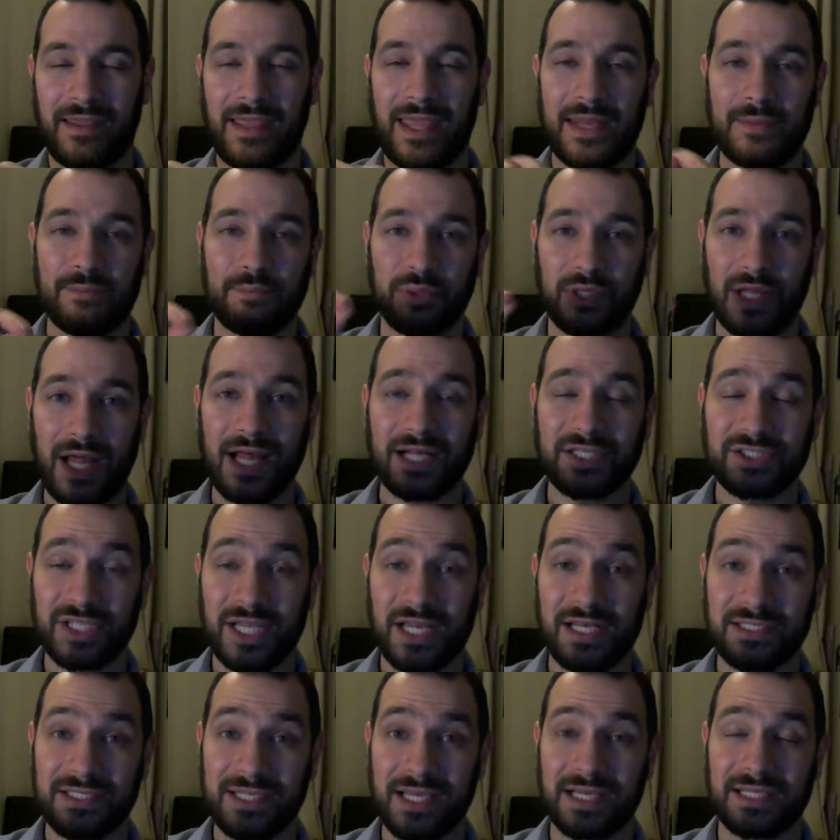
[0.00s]
In
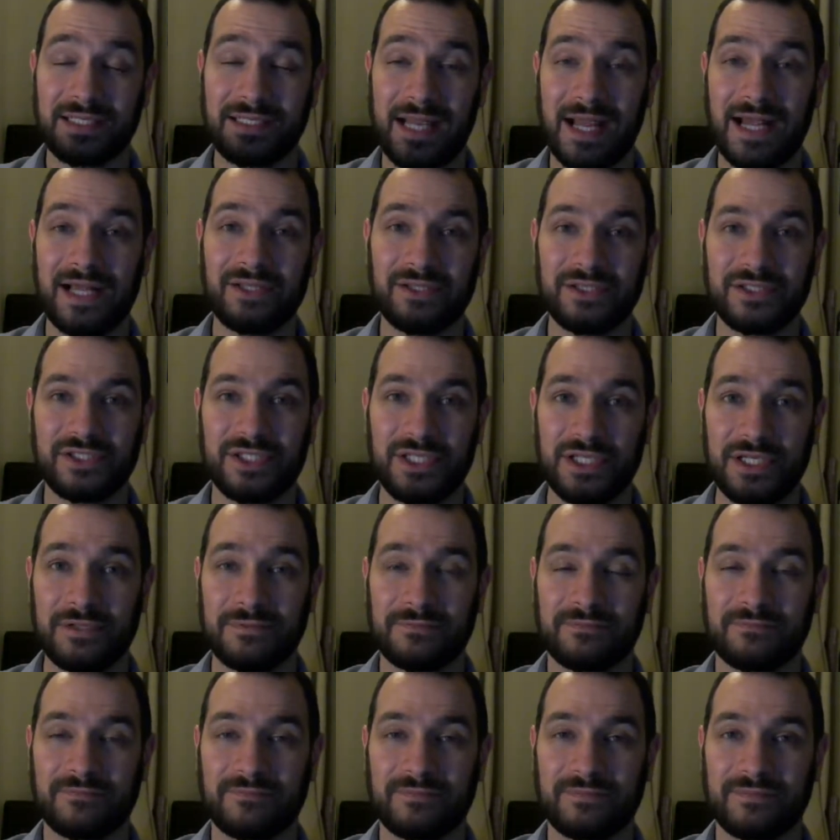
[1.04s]
blockchain technology,
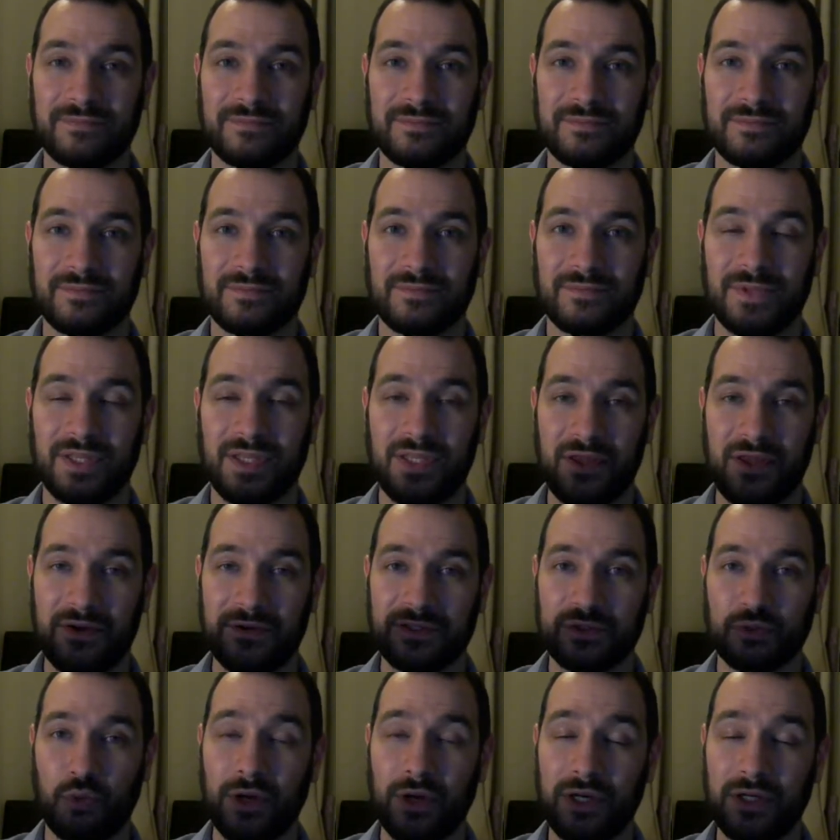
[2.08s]

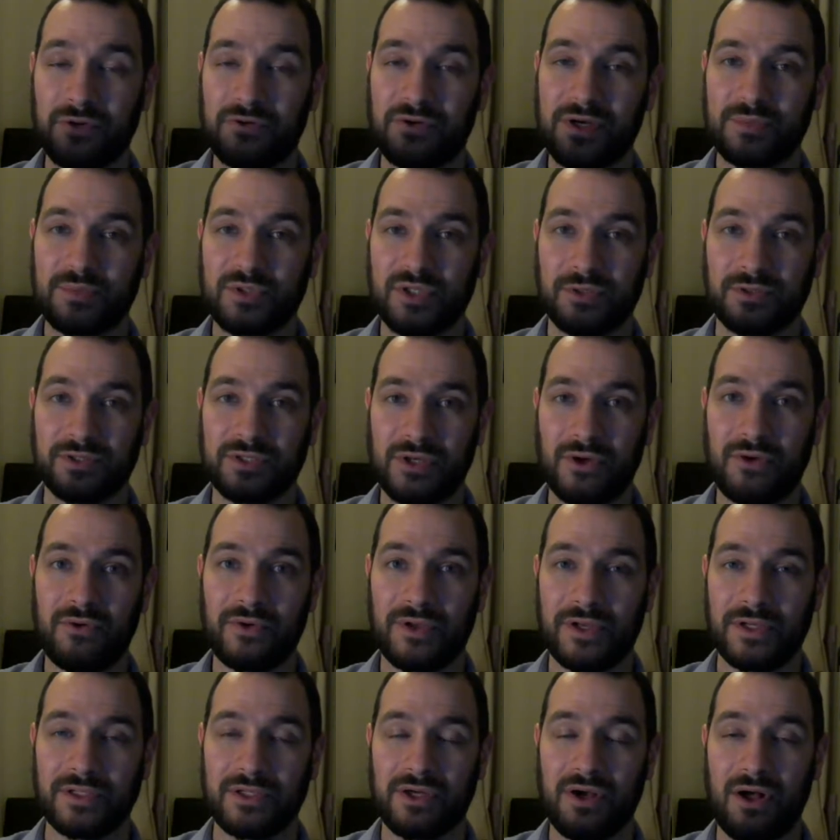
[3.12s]
there's one crypto
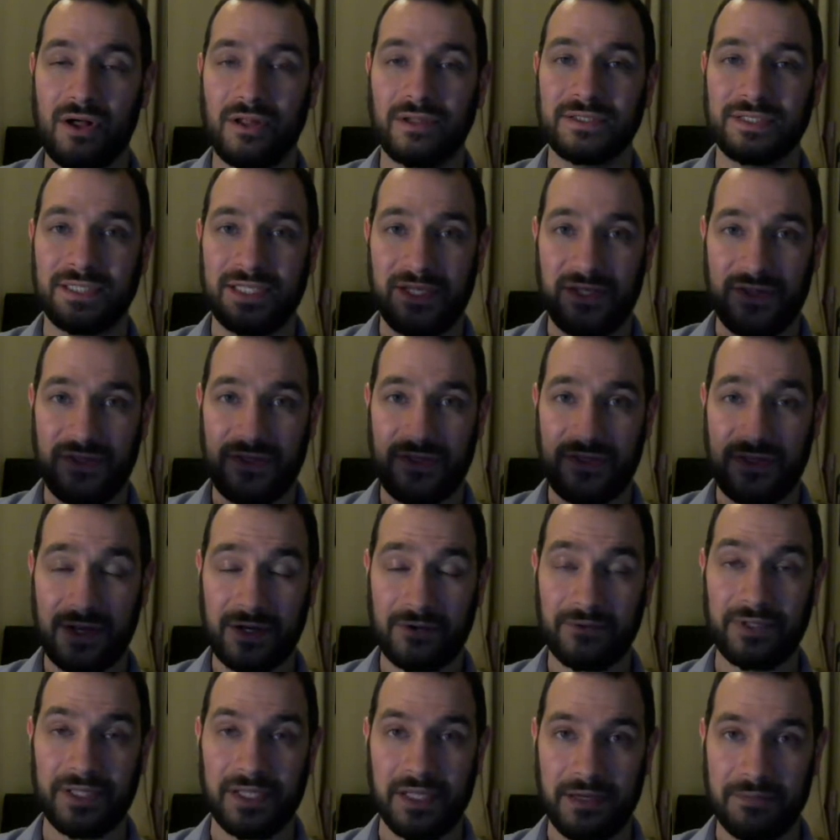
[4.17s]
token called
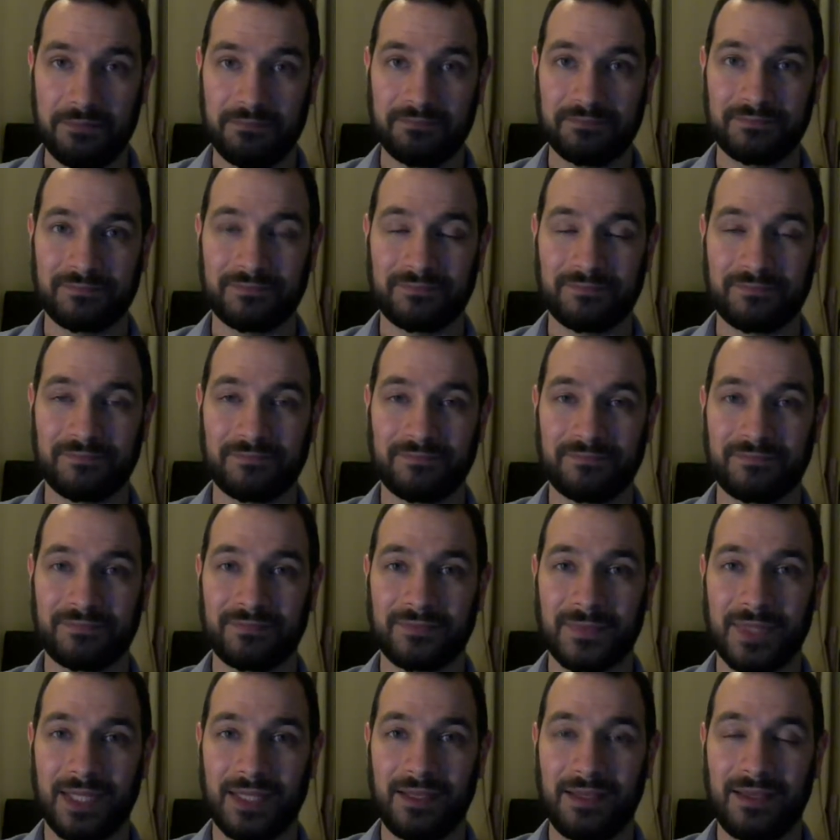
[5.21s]
Ethereum,
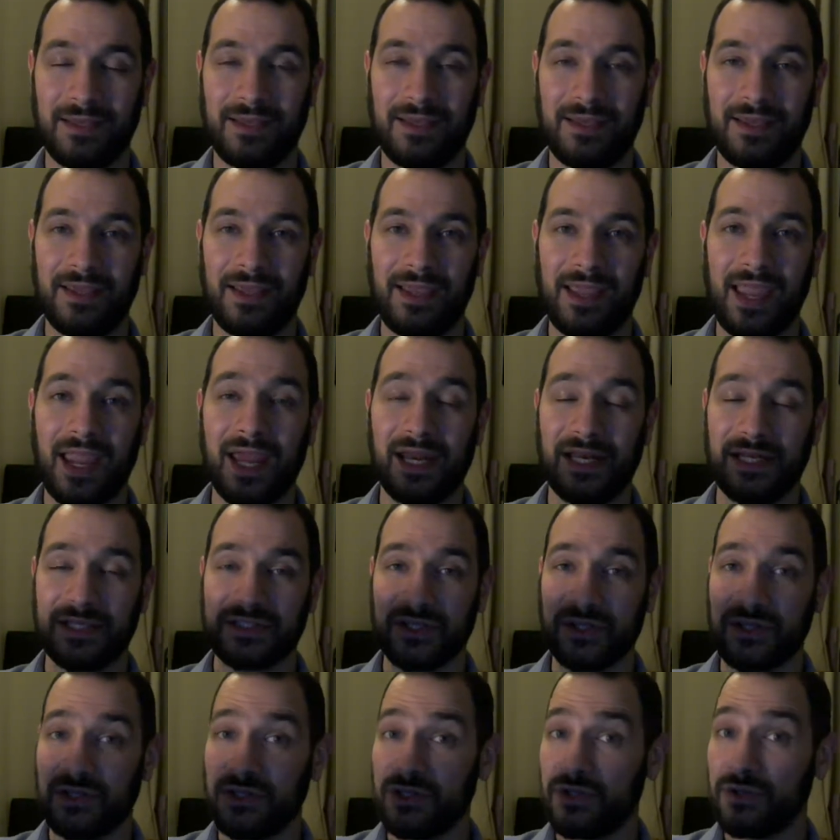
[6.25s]
and it's
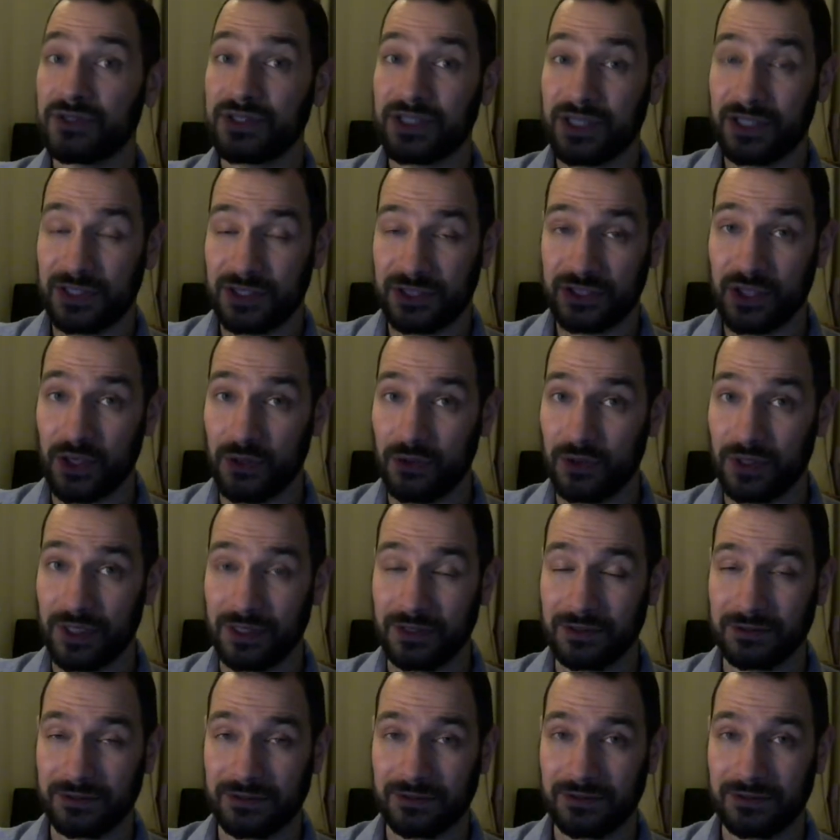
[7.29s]
a usage token.